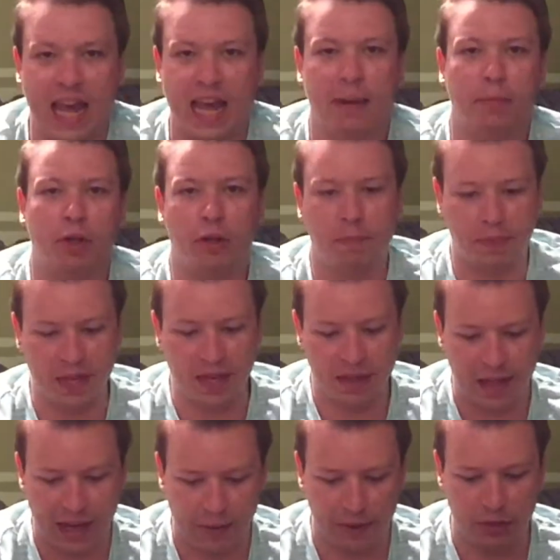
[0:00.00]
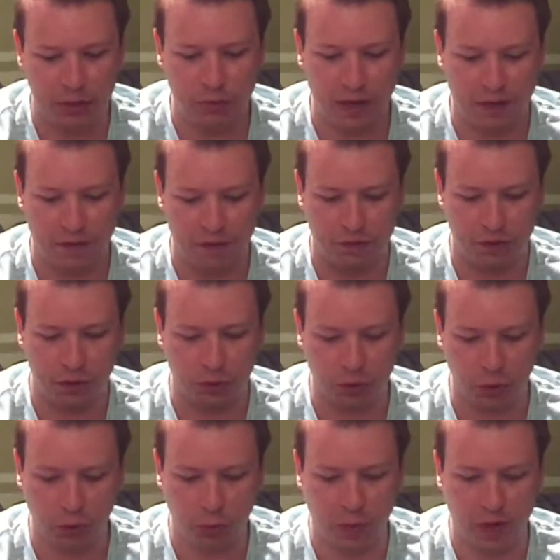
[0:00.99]
MLB now. I do have a few
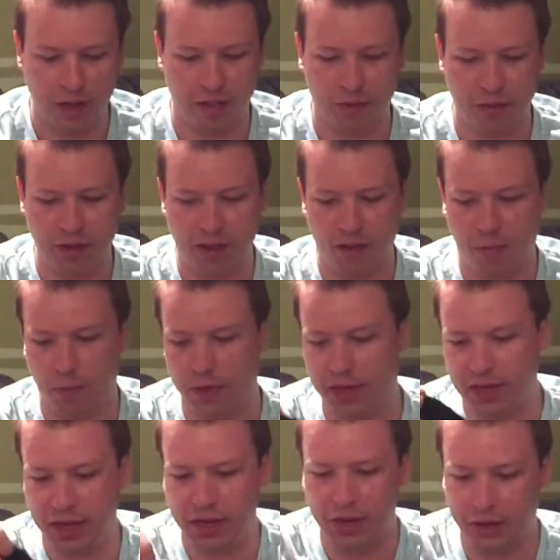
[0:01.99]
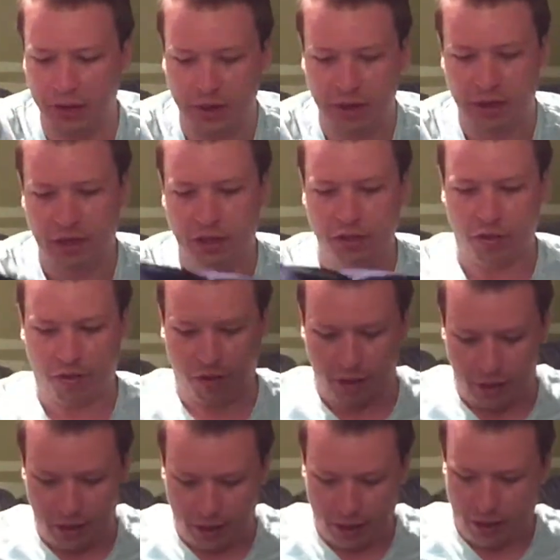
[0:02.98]
cool ones. So this one here, just
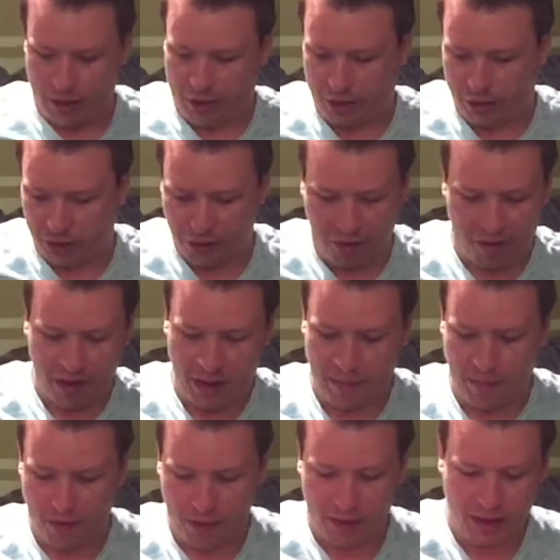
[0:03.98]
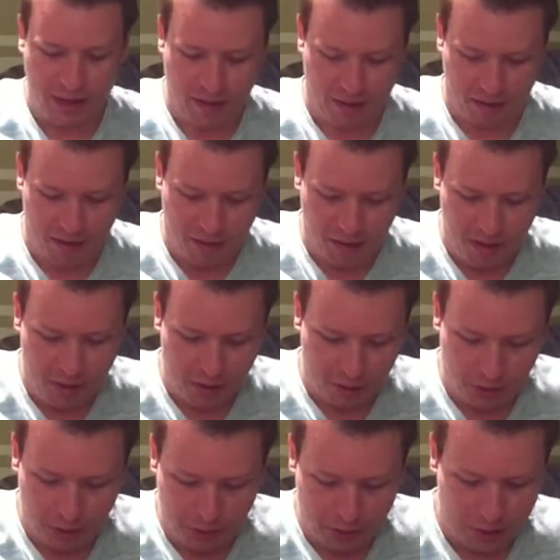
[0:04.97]
going to close it up so you guys can see the
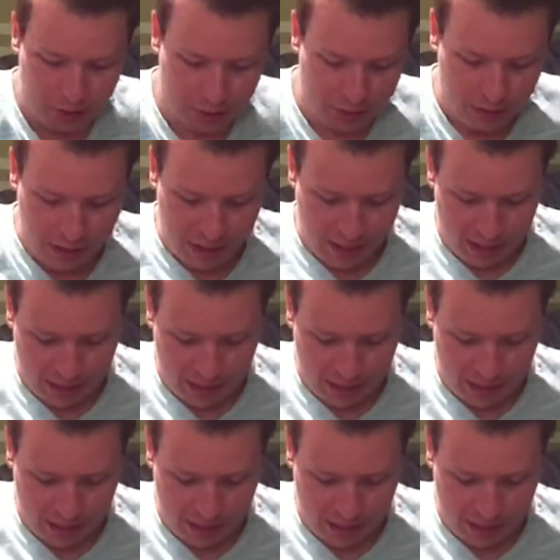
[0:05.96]
logo.